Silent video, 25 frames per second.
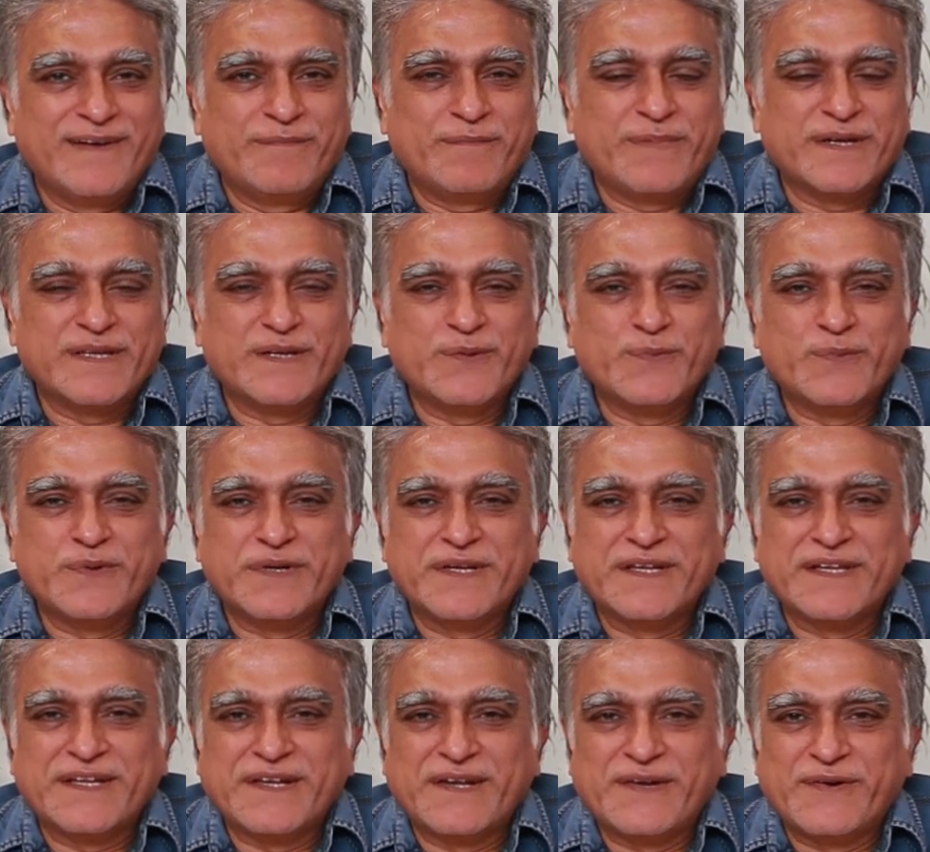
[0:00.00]
but the
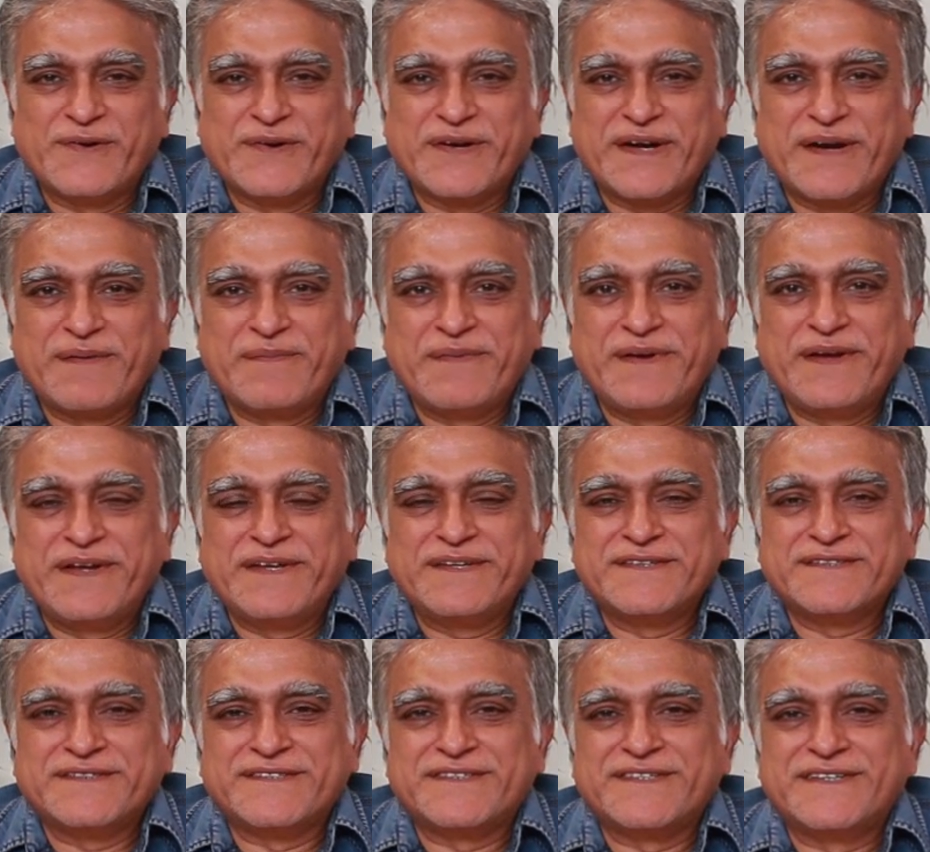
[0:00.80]
word of the Lord
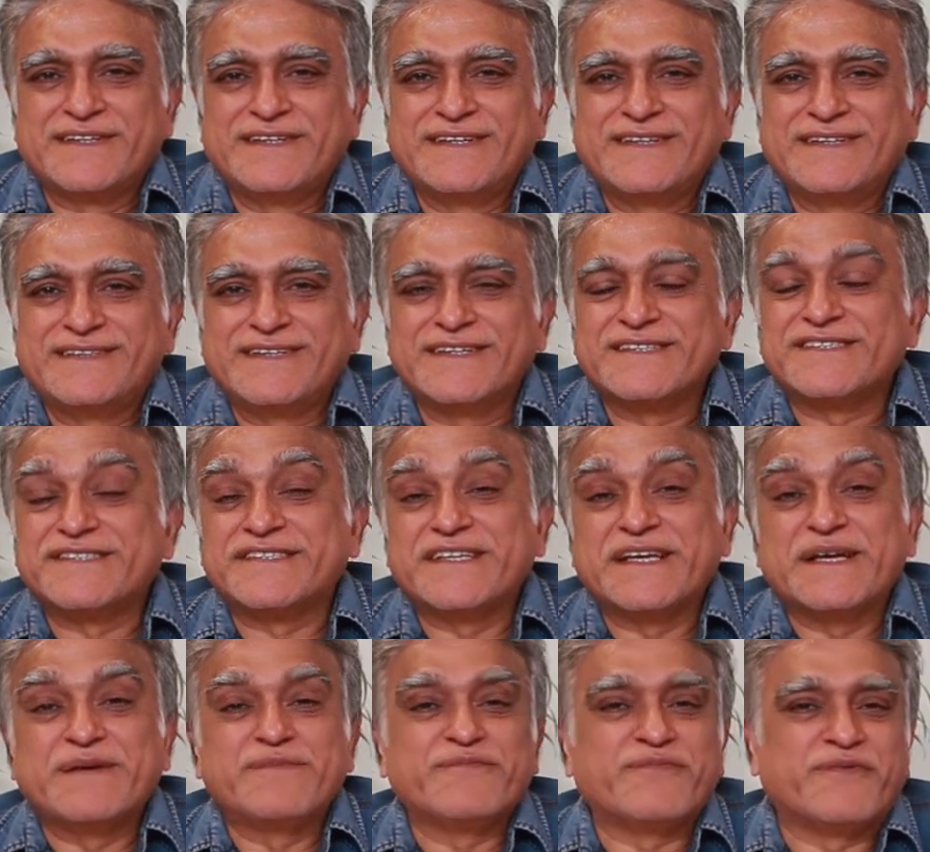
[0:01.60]
remains the
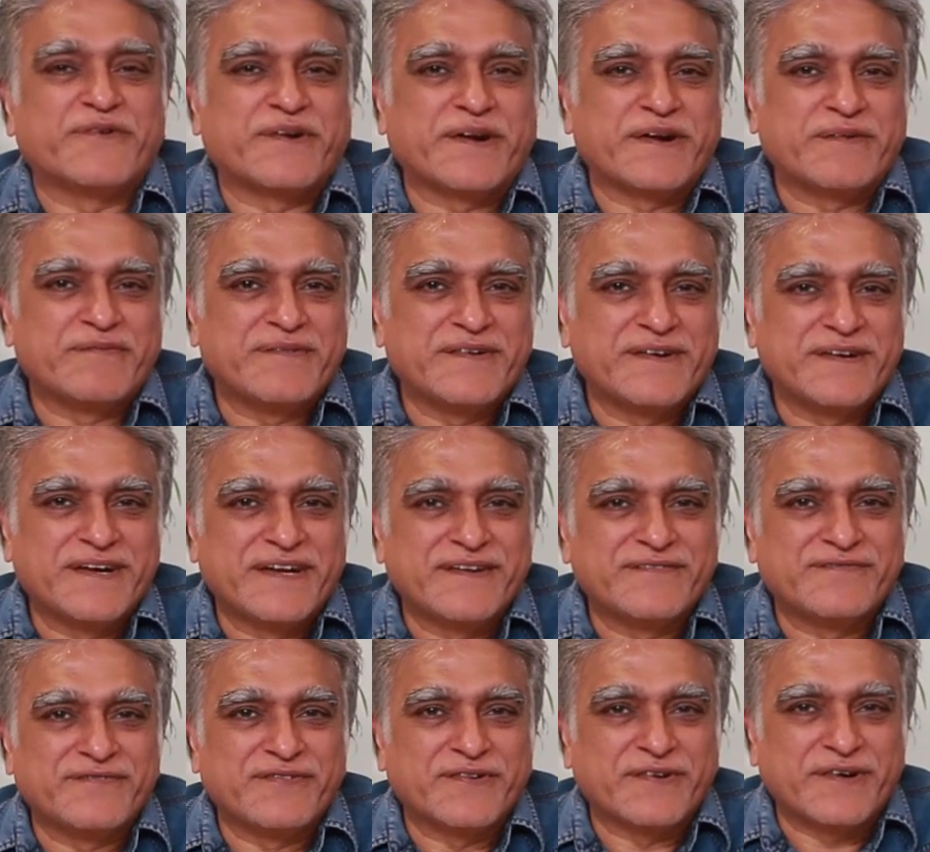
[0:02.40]
same forever
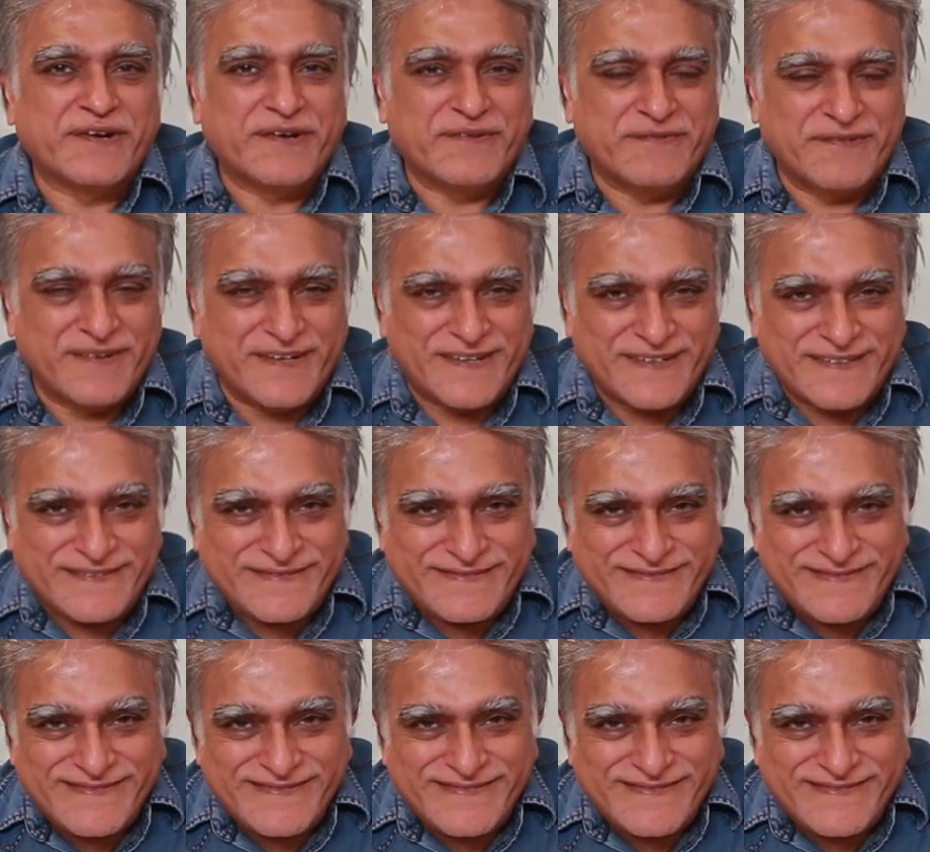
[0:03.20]
and forever.